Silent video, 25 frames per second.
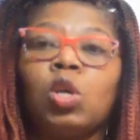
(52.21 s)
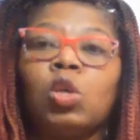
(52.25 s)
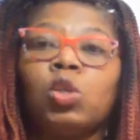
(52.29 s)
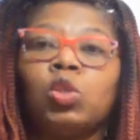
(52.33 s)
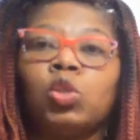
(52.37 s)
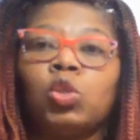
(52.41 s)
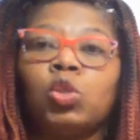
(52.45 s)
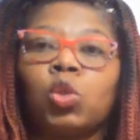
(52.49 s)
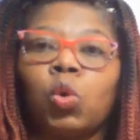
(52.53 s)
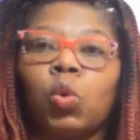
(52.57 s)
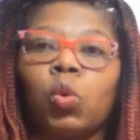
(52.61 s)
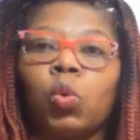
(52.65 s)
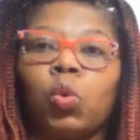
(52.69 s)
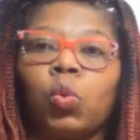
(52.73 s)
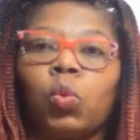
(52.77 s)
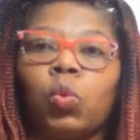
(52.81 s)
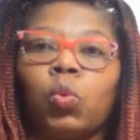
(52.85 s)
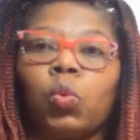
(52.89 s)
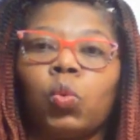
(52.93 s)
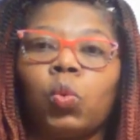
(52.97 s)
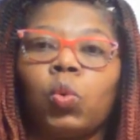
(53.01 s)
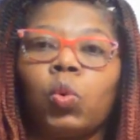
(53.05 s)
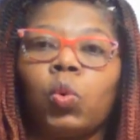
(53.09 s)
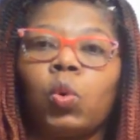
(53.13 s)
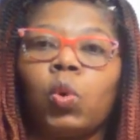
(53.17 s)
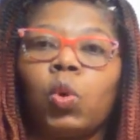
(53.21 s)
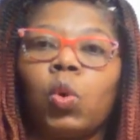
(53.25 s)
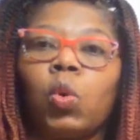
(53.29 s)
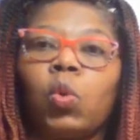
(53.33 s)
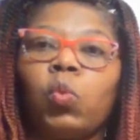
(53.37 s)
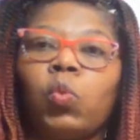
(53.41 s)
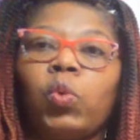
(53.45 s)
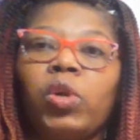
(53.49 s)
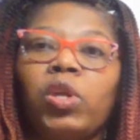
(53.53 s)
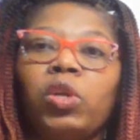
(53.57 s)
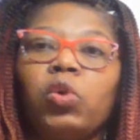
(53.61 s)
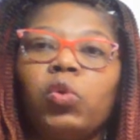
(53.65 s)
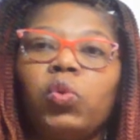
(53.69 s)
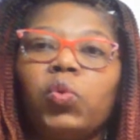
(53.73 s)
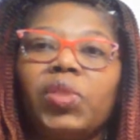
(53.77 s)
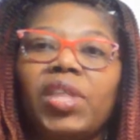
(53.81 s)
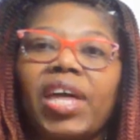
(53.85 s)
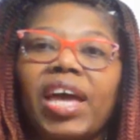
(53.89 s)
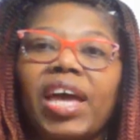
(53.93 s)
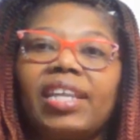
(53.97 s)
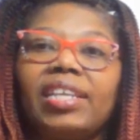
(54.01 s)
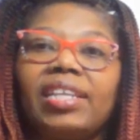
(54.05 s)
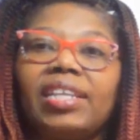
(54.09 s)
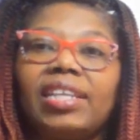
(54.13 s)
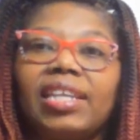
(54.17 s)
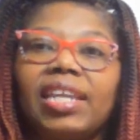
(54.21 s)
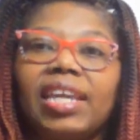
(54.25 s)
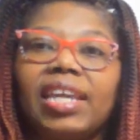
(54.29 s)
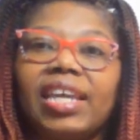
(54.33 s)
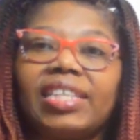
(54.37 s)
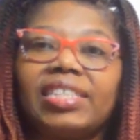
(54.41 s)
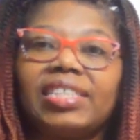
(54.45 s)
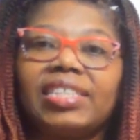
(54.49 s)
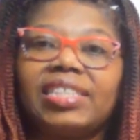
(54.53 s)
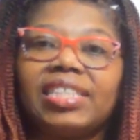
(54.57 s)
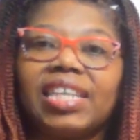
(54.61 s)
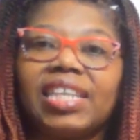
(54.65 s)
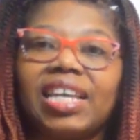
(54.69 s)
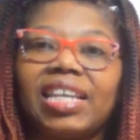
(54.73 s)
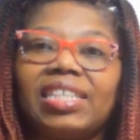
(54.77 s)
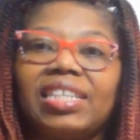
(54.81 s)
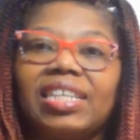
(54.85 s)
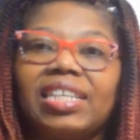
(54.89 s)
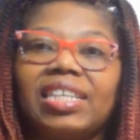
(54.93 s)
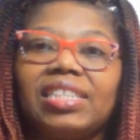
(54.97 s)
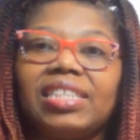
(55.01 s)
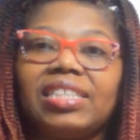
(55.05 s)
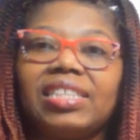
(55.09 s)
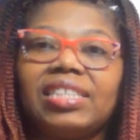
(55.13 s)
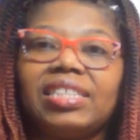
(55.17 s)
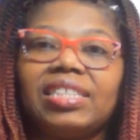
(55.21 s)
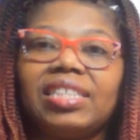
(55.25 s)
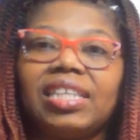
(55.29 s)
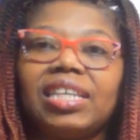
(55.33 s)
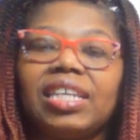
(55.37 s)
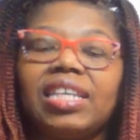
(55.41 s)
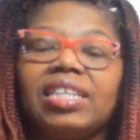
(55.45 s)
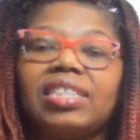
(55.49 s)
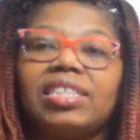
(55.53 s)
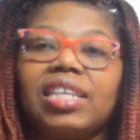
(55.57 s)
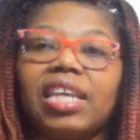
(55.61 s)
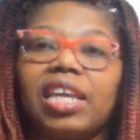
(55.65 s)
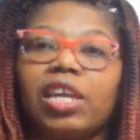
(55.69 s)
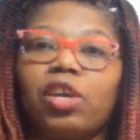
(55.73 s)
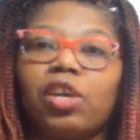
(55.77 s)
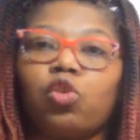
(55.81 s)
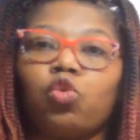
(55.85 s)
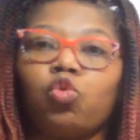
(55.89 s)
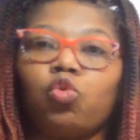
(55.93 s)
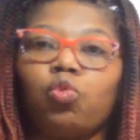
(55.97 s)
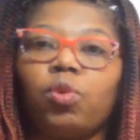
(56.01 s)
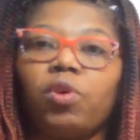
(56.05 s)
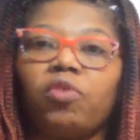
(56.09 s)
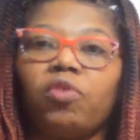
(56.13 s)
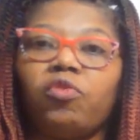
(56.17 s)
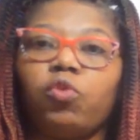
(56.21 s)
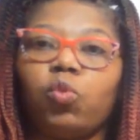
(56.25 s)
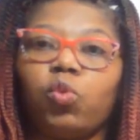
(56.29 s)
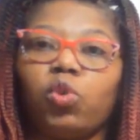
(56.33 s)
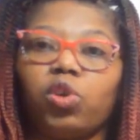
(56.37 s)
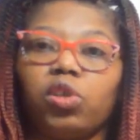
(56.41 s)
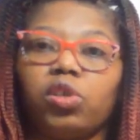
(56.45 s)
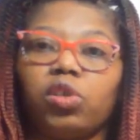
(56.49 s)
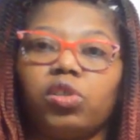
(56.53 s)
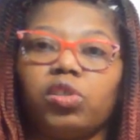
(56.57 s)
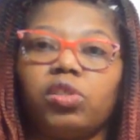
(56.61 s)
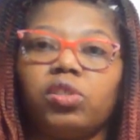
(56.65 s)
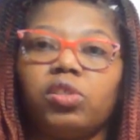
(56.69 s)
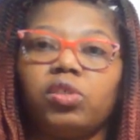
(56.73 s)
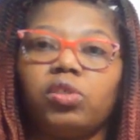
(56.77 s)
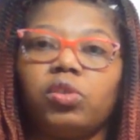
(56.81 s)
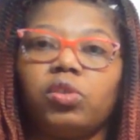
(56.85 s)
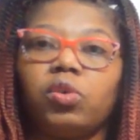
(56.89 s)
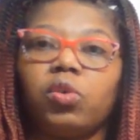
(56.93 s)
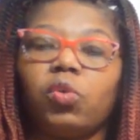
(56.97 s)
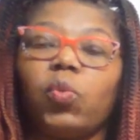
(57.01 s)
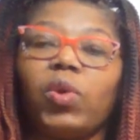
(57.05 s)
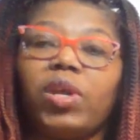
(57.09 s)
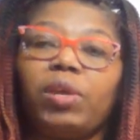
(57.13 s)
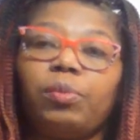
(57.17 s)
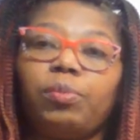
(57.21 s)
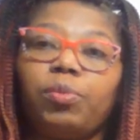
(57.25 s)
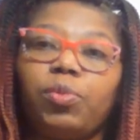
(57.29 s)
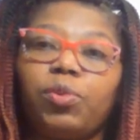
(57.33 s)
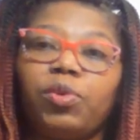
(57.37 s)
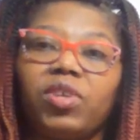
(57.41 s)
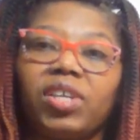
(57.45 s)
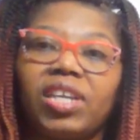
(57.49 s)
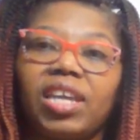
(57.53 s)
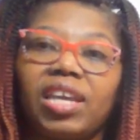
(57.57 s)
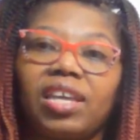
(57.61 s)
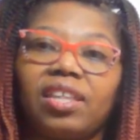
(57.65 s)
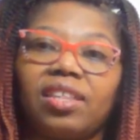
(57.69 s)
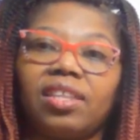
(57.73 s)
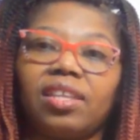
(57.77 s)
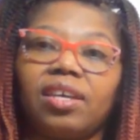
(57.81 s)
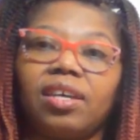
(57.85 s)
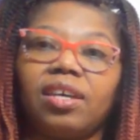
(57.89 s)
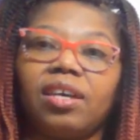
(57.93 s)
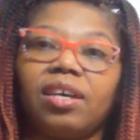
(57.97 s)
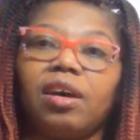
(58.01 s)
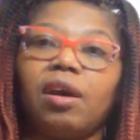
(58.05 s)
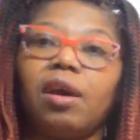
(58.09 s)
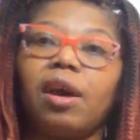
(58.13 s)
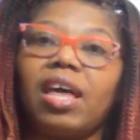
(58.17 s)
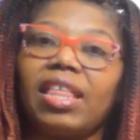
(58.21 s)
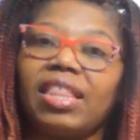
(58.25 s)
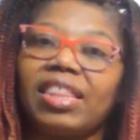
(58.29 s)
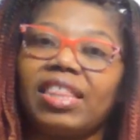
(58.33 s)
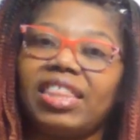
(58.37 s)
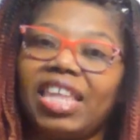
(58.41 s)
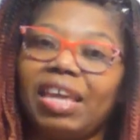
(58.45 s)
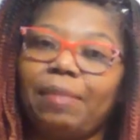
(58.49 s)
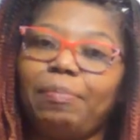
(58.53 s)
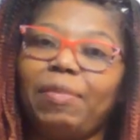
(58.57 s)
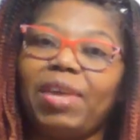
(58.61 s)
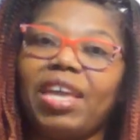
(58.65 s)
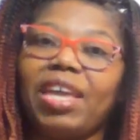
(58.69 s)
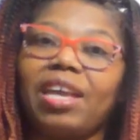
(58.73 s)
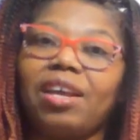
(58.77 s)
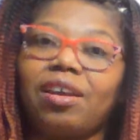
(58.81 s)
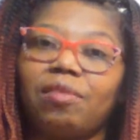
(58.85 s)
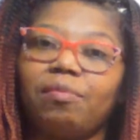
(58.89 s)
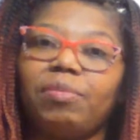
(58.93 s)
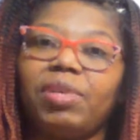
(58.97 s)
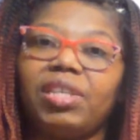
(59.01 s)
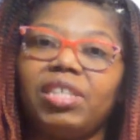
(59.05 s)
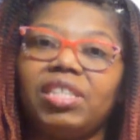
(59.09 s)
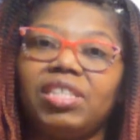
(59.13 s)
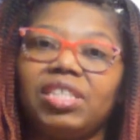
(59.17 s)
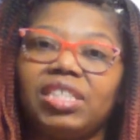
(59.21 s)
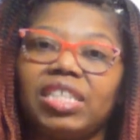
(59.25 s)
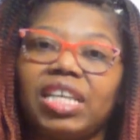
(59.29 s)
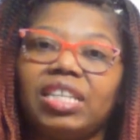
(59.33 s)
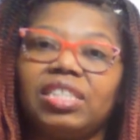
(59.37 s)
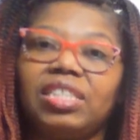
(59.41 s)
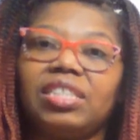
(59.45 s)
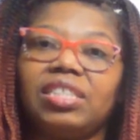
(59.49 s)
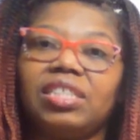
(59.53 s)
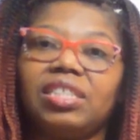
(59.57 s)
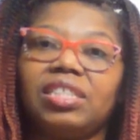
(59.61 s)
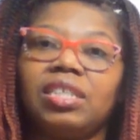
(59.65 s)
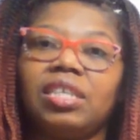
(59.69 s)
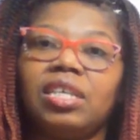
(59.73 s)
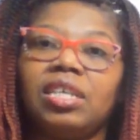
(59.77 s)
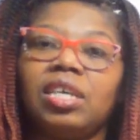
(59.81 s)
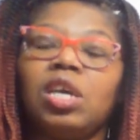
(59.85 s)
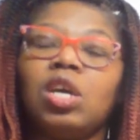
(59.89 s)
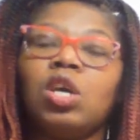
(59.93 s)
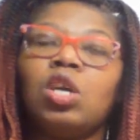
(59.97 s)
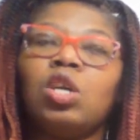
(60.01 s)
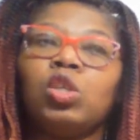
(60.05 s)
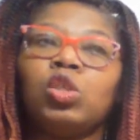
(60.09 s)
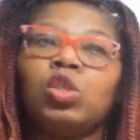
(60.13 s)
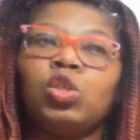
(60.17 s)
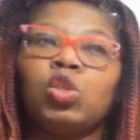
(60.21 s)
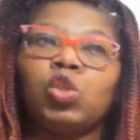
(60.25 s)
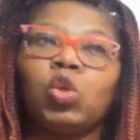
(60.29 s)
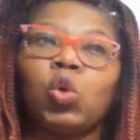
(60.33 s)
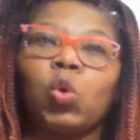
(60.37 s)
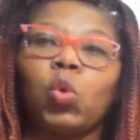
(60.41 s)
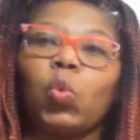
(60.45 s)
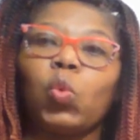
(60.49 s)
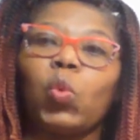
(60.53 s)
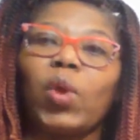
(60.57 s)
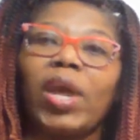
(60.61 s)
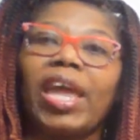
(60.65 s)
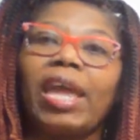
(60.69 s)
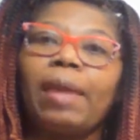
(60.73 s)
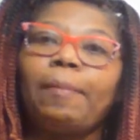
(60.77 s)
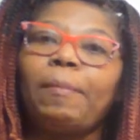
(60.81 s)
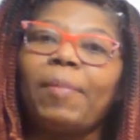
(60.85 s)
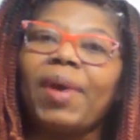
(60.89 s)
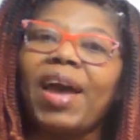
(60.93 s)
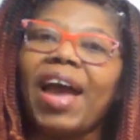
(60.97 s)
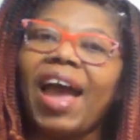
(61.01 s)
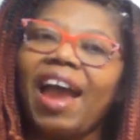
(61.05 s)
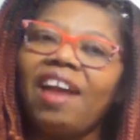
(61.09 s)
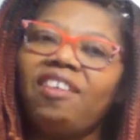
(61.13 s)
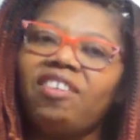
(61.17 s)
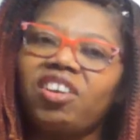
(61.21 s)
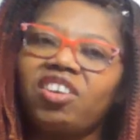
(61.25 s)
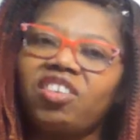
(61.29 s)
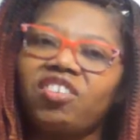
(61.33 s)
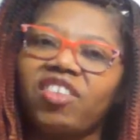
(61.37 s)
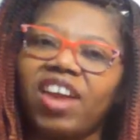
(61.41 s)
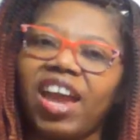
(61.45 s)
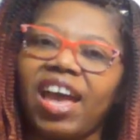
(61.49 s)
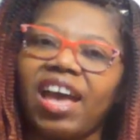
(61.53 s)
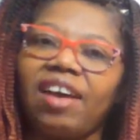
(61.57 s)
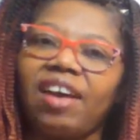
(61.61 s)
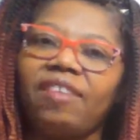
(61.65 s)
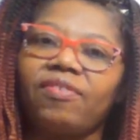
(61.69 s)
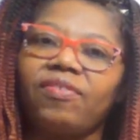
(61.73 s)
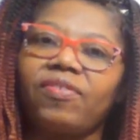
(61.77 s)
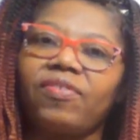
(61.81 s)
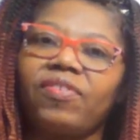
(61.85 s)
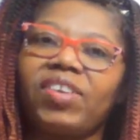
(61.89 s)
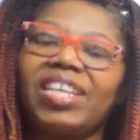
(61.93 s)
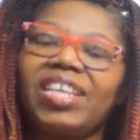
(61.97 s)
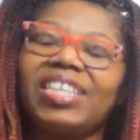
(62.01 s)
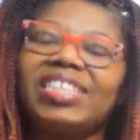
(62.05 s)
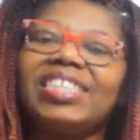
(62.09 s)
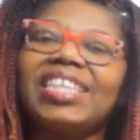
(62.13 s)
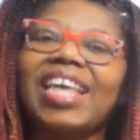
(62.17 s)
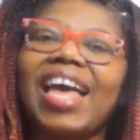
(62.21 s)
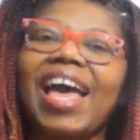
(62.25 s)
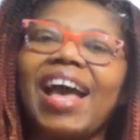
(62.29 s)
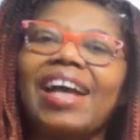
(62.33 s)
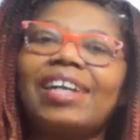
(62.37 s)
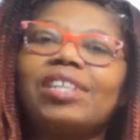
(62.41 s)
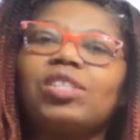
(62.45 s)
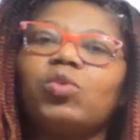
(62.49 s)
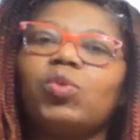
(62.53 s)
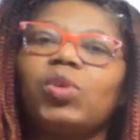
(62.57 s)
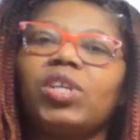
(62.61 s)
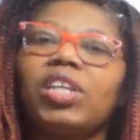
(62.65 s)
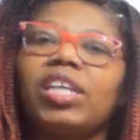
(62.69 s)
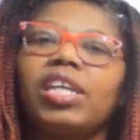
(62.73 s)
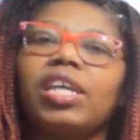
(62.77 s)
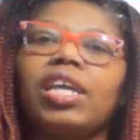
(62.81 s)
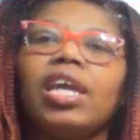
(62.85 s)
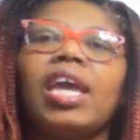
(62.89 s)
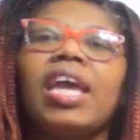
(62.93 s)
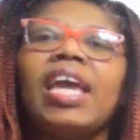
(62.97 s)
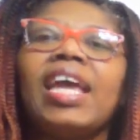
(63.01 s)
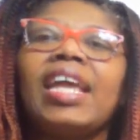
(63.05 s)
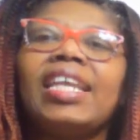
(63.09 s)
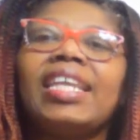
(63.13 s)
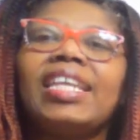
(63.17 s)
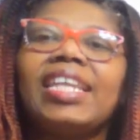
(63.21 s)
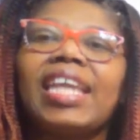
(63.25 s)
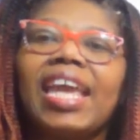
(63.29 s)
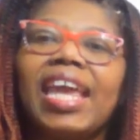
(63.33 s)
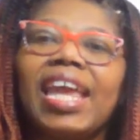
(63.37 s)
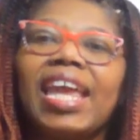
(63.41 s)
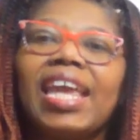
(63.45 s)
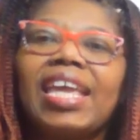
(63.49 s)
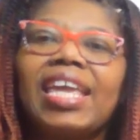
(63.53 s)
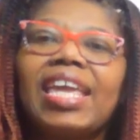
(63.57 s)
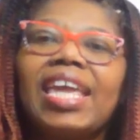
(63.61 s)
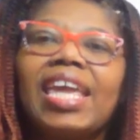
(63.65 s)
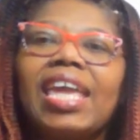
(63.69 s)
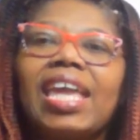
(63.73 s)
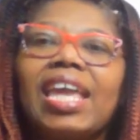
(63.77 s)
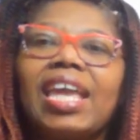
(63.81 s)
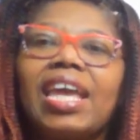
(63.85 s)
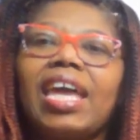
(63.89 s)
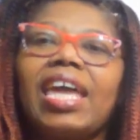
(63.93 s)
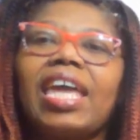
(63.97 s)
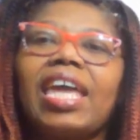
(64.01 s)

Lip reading: So we know that a sentence is a group of words. When put together, they make complete sense. So a paragraph is actually taking